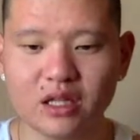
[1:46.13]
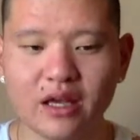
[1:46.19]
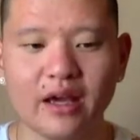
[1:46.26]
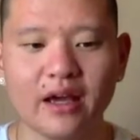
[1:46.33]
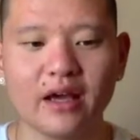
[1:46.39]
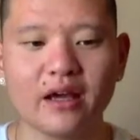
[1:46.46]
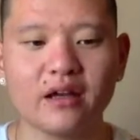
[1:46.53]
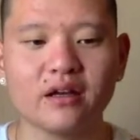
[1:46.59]

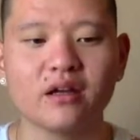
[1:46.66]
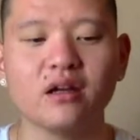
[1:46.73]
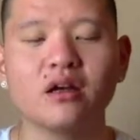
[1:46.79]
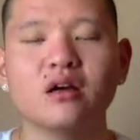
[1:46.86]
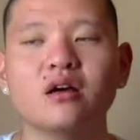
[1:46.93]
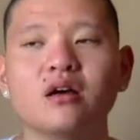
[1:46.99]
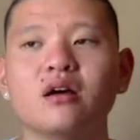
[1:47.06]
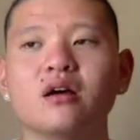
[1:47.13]
And
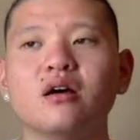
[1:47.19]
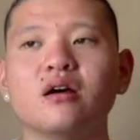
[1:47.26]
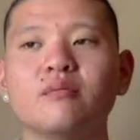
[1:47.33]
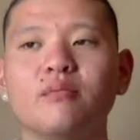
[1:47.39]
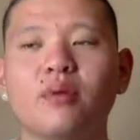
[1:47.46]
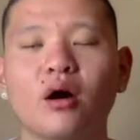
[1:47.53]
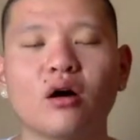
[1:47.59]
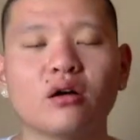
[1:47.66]

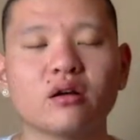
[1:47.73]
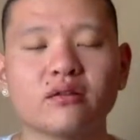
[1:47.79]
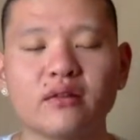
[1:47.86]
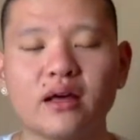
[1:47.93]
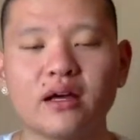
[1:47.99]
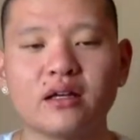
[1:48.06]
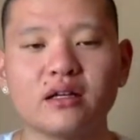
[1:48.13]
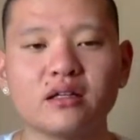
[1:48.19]
part of
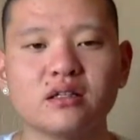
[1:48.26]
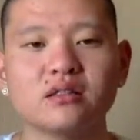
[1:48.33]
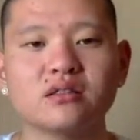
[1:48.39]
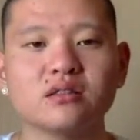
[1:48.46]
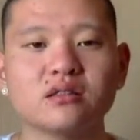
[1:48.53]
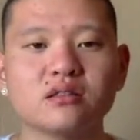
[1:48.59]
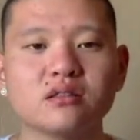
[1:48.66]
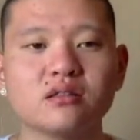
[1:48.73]
that
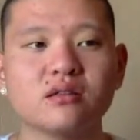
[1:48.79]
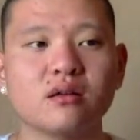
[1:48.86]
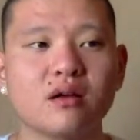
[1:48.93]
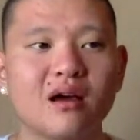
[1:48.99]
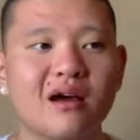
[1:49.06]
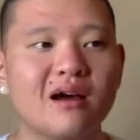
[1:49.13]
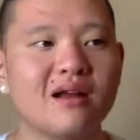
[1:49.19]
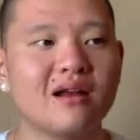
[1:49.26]
is
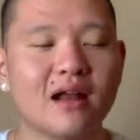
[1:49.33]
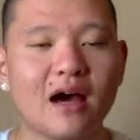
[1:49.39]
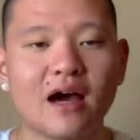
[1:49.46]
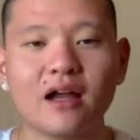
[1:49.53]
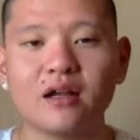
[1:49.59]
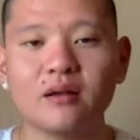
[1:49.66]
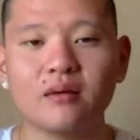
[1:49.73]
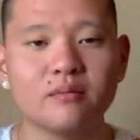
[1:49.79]

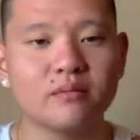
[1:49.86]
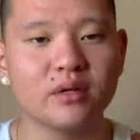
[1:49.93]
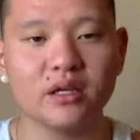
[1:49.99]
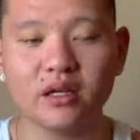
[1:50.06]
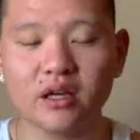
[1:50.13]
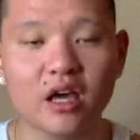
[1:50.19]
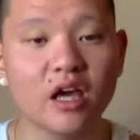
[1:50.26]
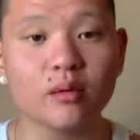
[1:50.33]
not
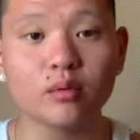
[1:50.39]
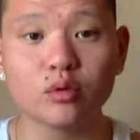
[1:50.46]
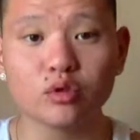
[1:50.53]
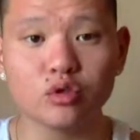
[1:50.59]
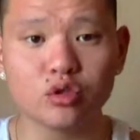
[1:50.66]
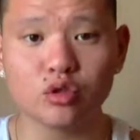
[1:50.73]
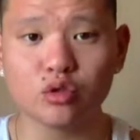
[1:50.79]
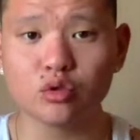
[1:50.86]
being able
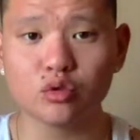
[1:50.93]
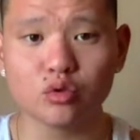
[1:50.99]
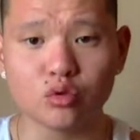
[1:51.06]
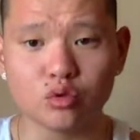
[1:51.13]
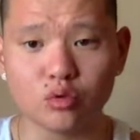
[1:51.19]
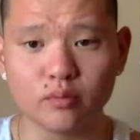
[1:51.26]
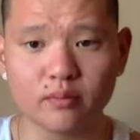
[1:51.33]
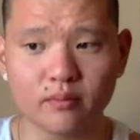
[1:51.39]

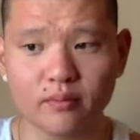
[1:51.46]
to